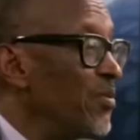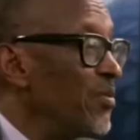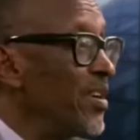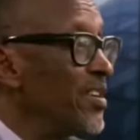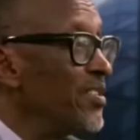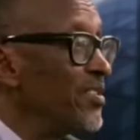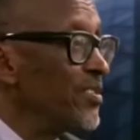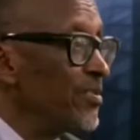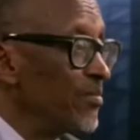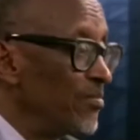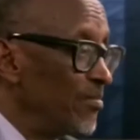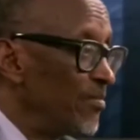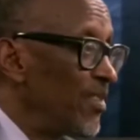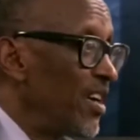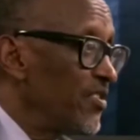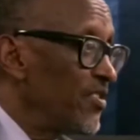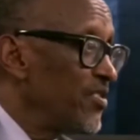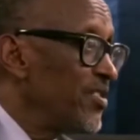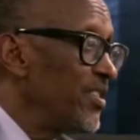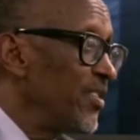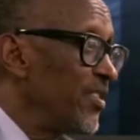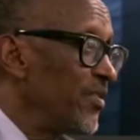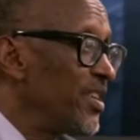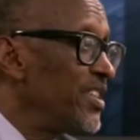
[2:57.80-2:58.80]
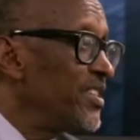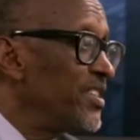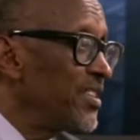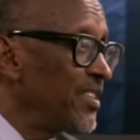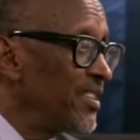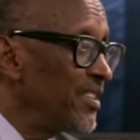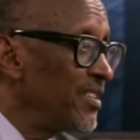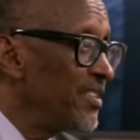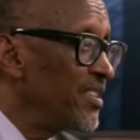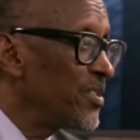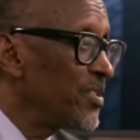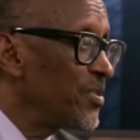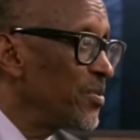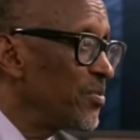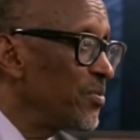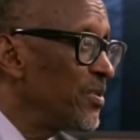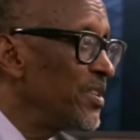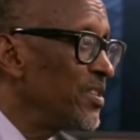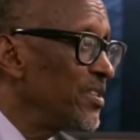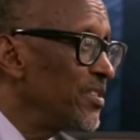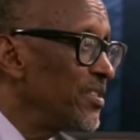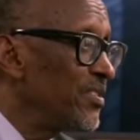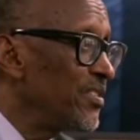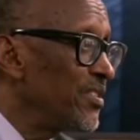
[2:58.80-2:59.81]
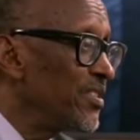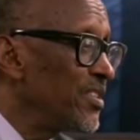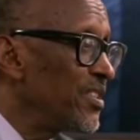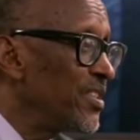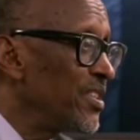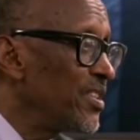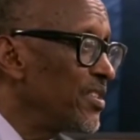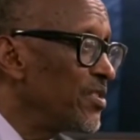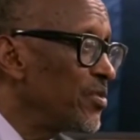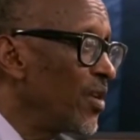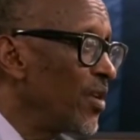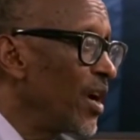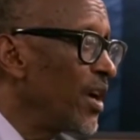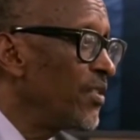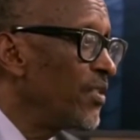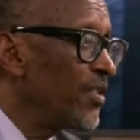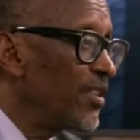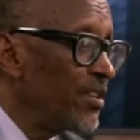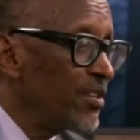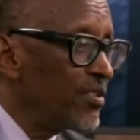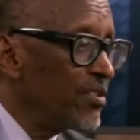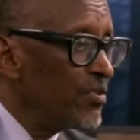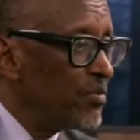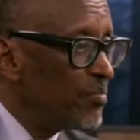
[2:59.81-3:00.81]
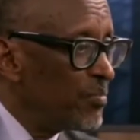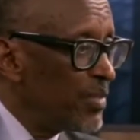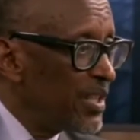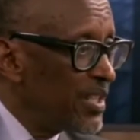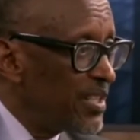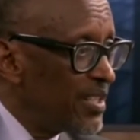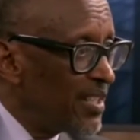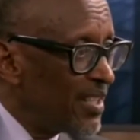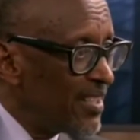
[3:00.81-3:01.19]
one actually raising these questions. So I think you better